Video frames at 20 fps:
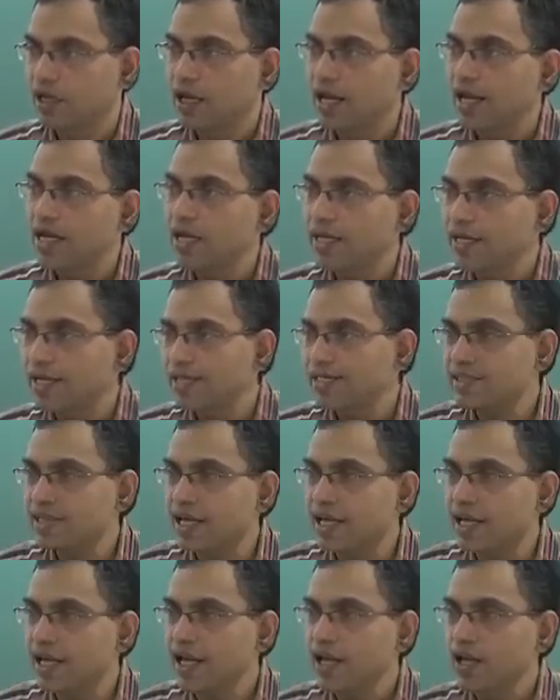And let us
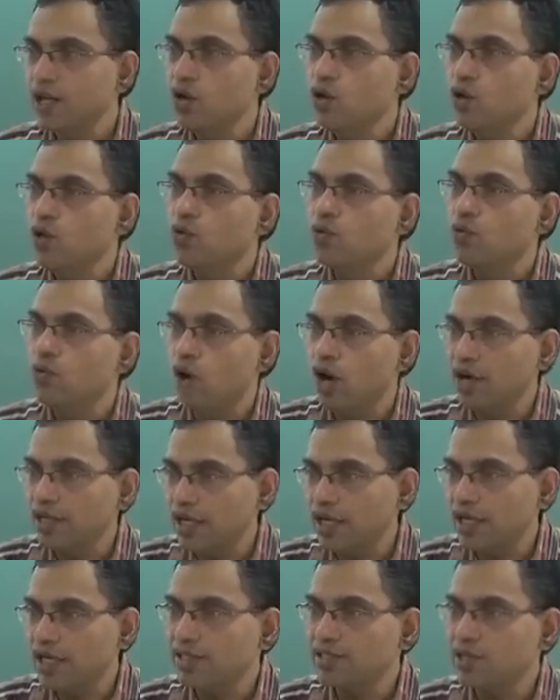say
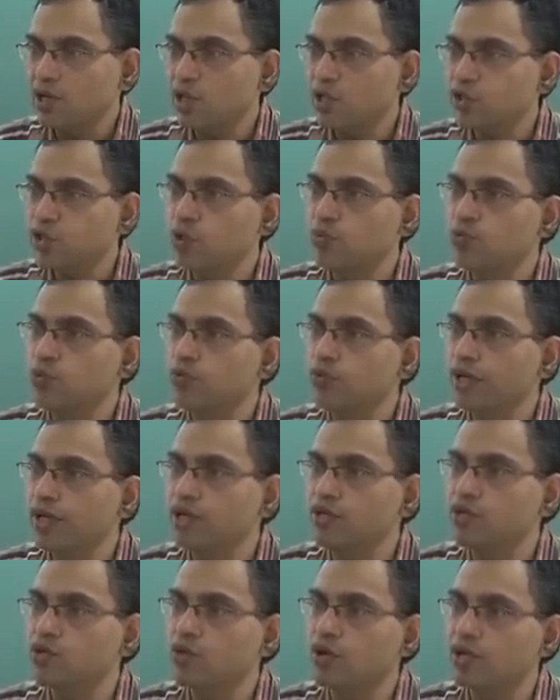water is also
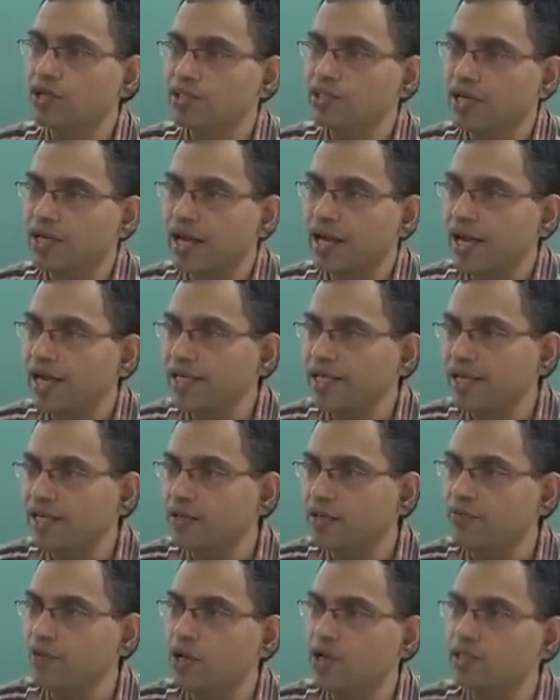moving towards the right at
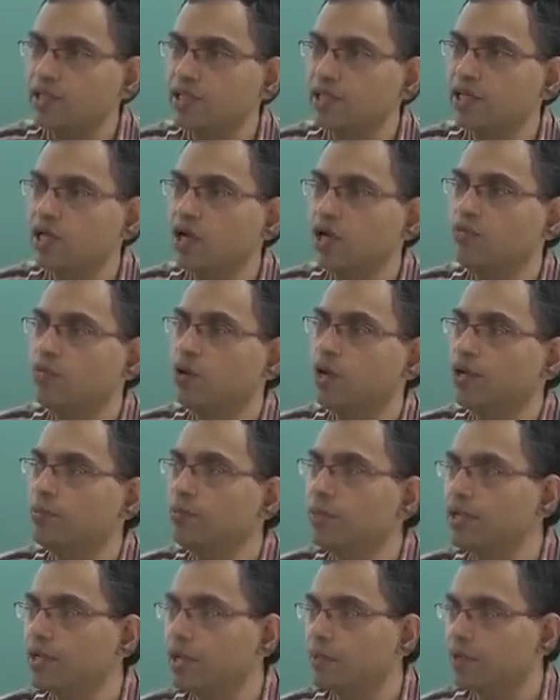a velocity of
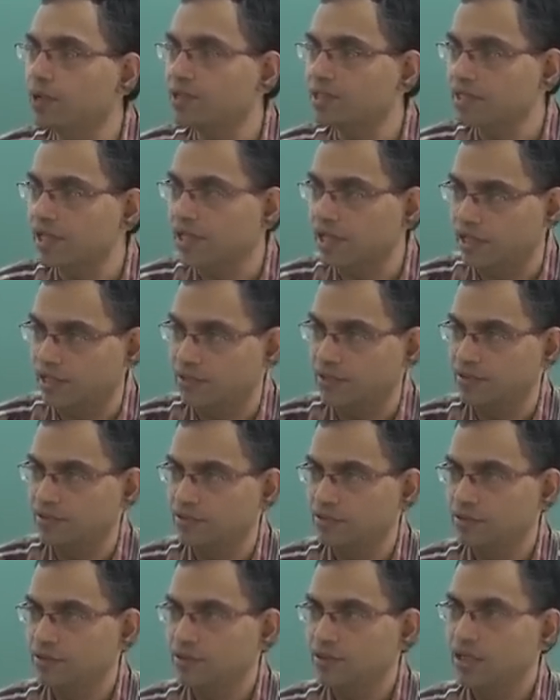1 meter per second.
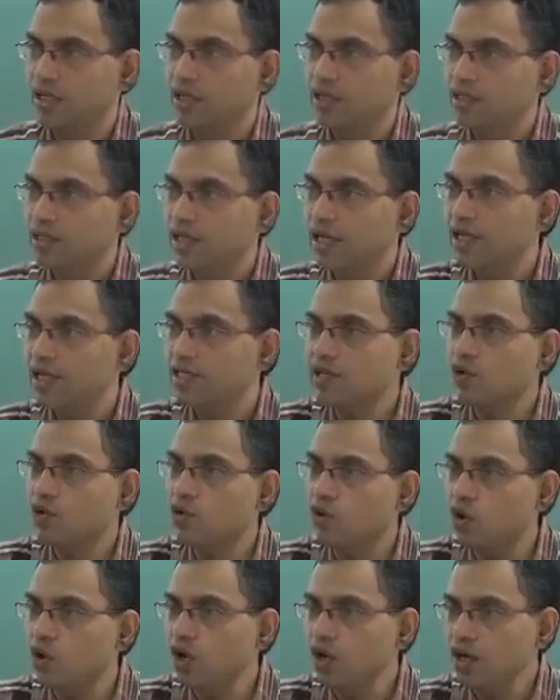There is a
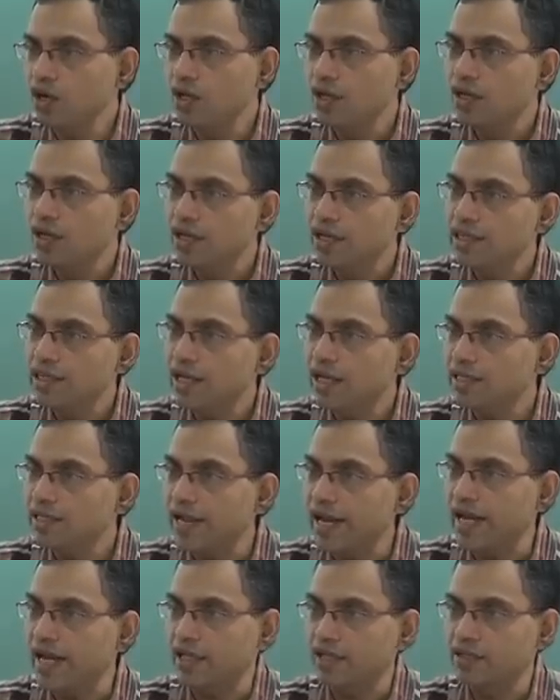hole in the
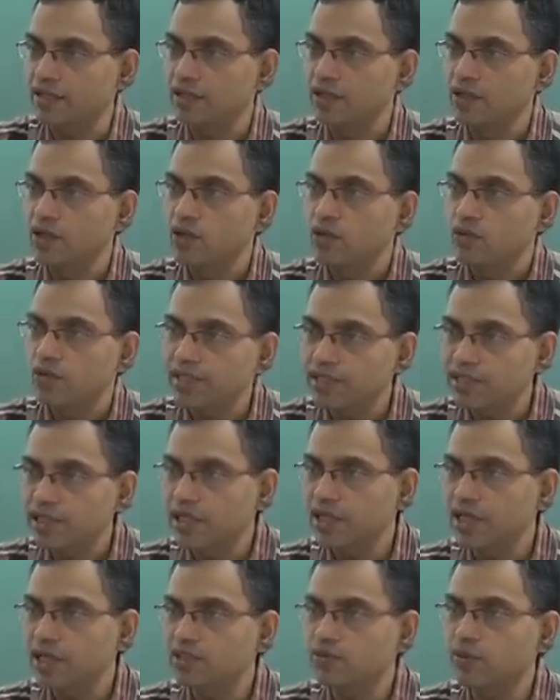tank.
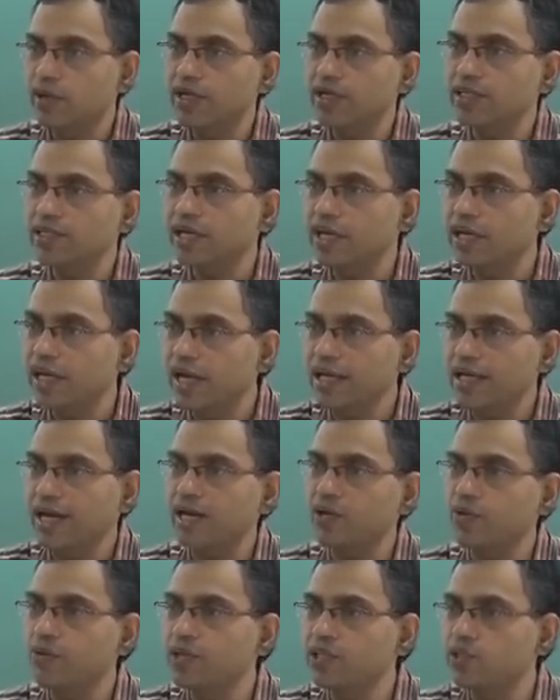Question is, what is the rate
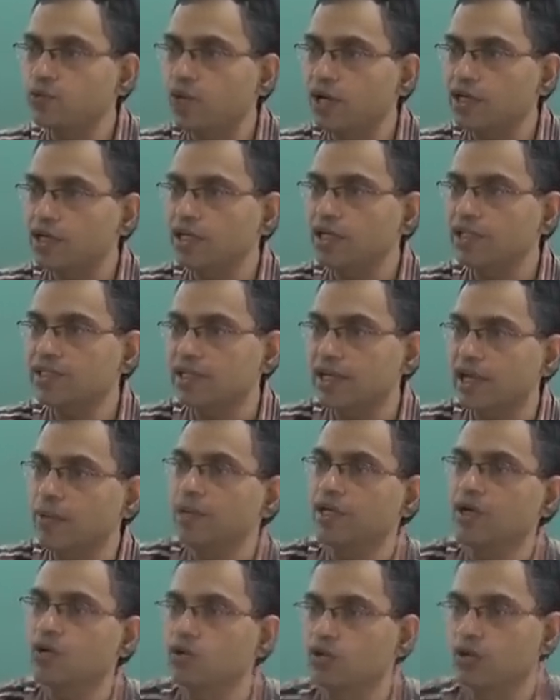at which water is
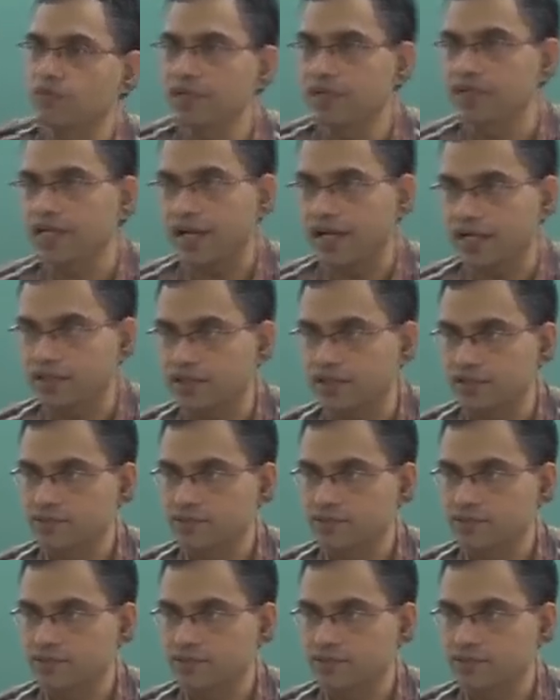coming out of the tank?